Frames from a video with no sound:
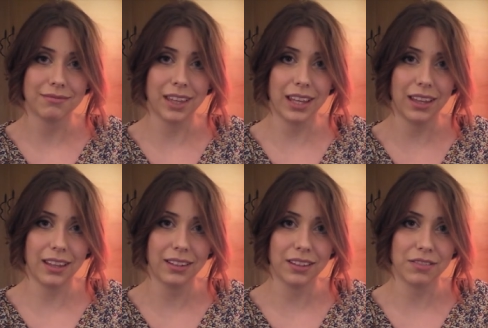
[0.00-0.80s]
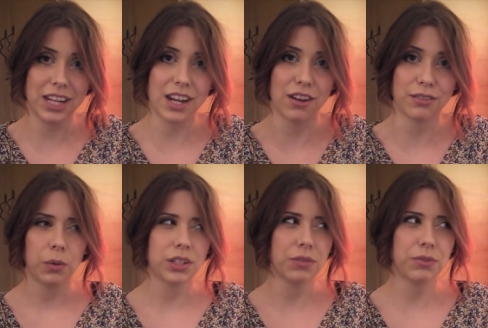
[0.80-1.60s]
making a video,
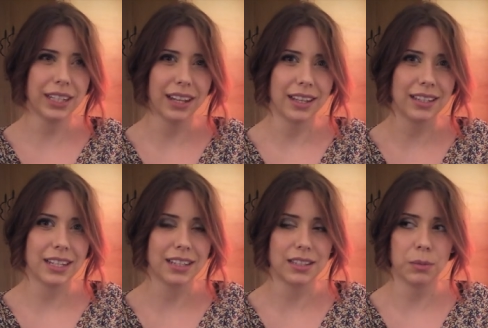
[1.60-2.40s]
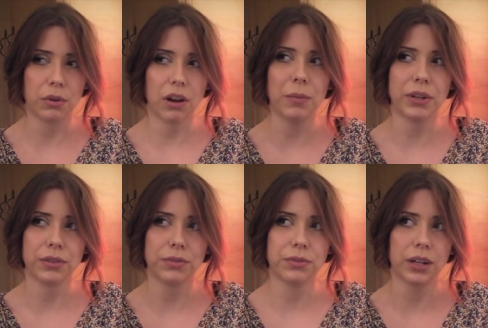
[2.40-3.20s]
which I've realised is the
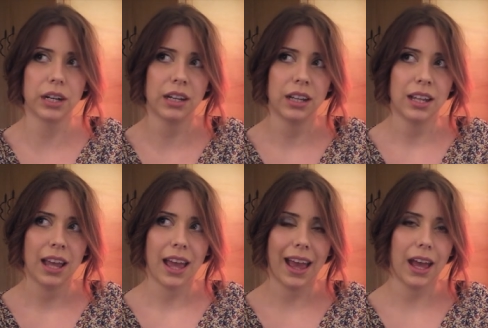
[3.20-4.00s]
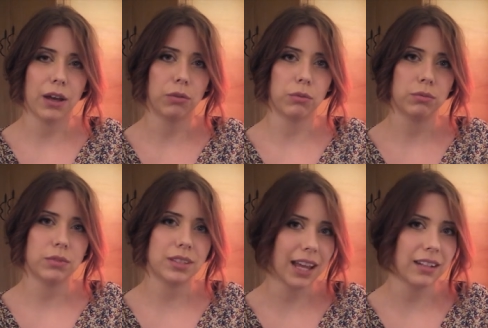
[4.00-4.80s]
barometer for how
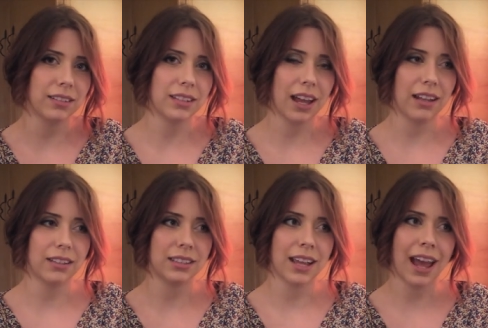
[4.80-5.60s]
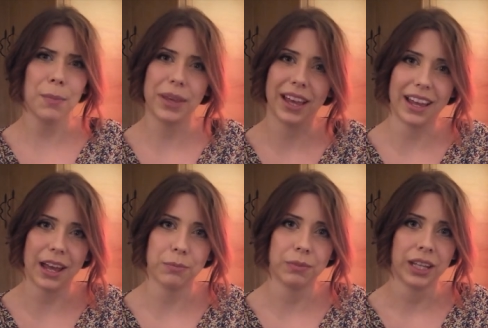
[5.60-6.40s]
settled and happy I
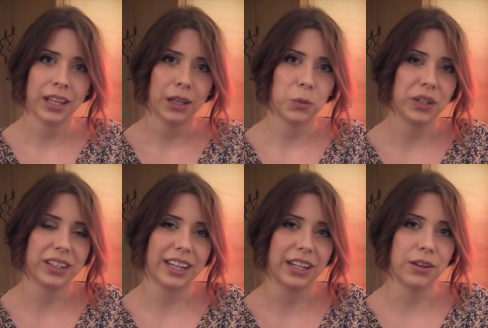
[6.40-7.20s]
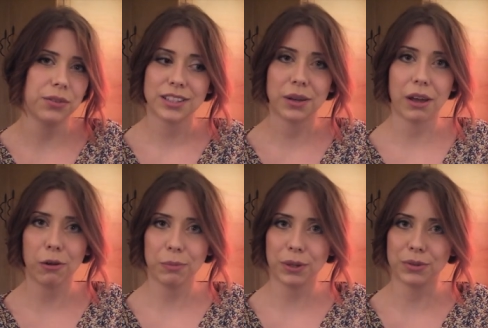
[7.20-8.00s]
am, weirdly enough. So I
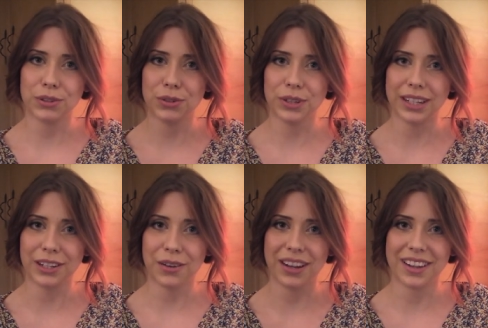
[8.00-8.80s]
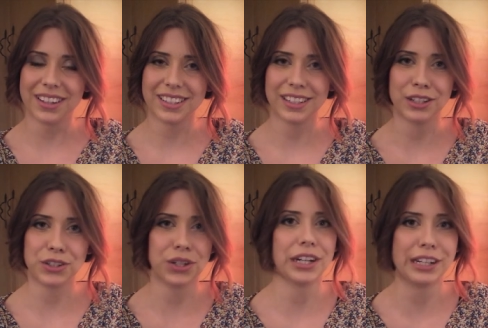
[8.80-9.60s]
hope you enjoyed going on this little
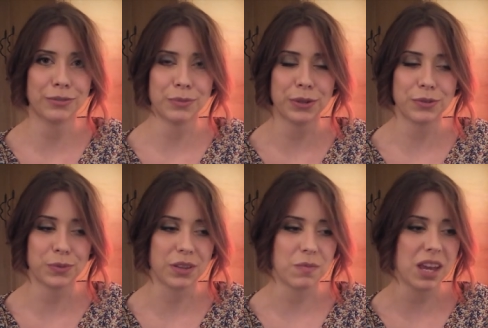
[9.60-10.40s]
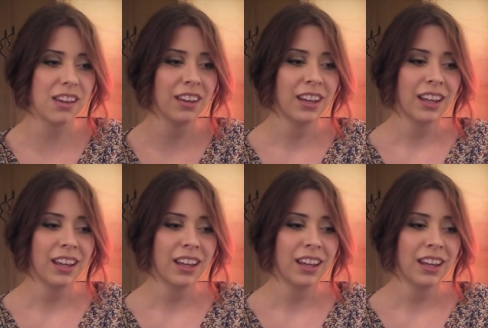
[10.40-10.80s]
journey of moves with me.